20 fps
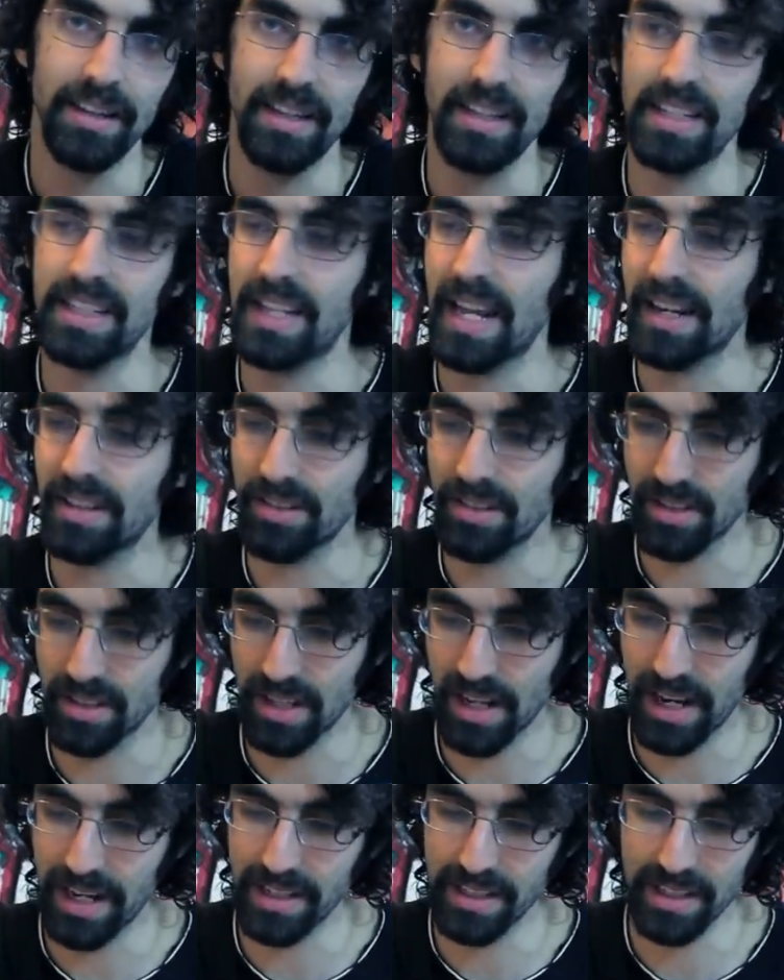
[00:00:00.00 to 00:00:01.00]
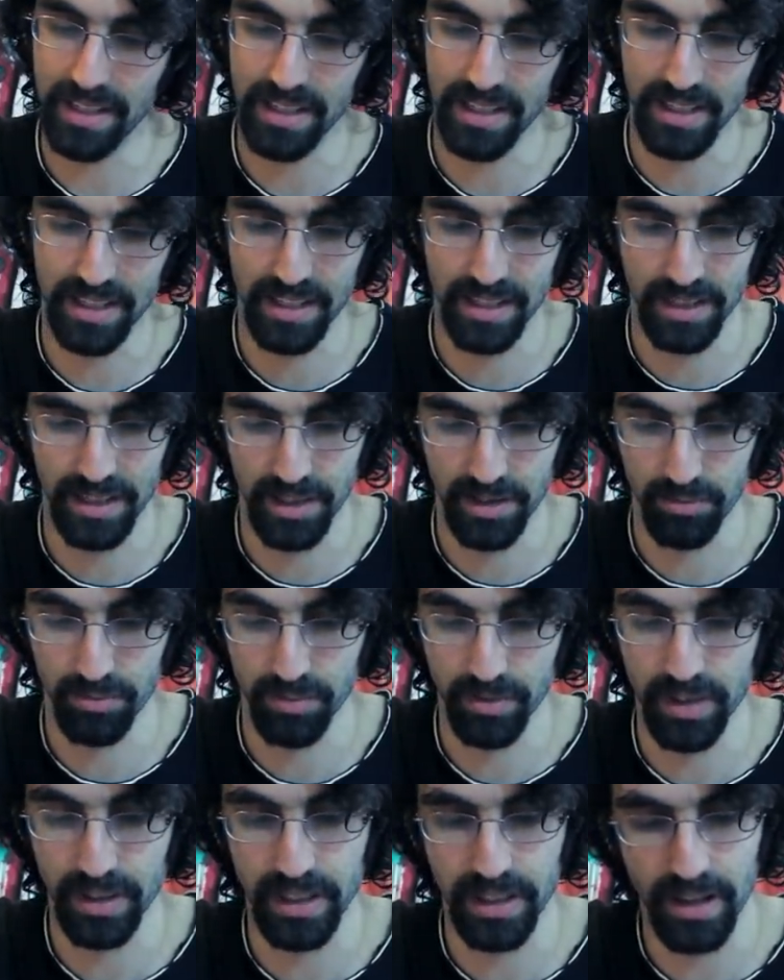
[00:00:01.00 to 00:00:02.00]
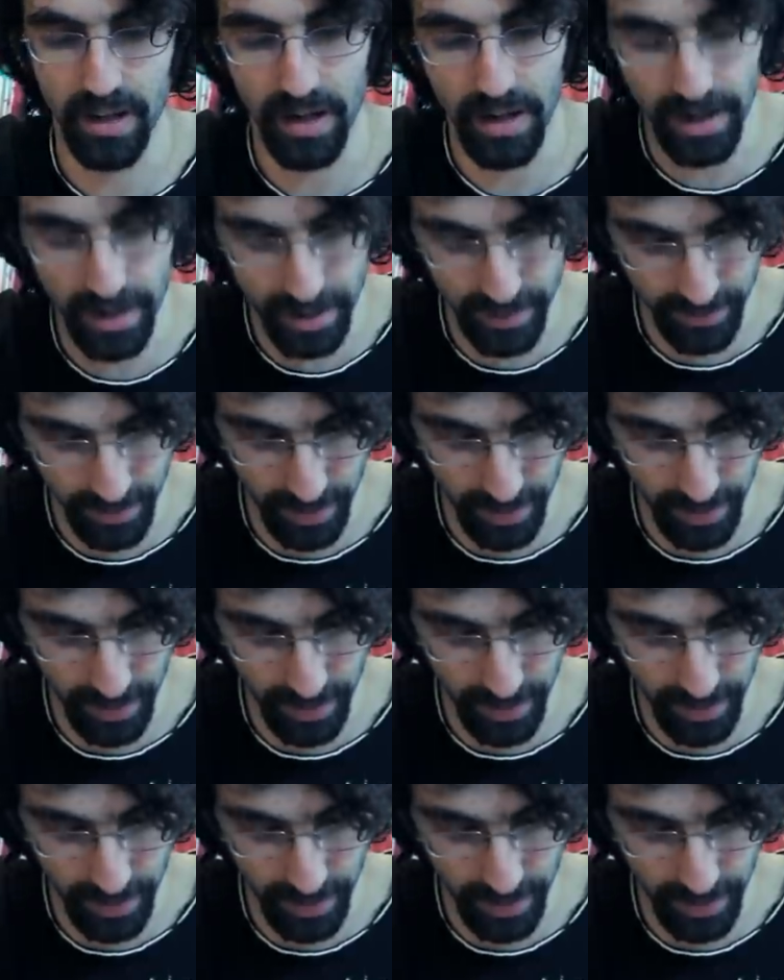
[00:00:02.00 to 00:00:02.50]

these exercises. It's, it's really hard.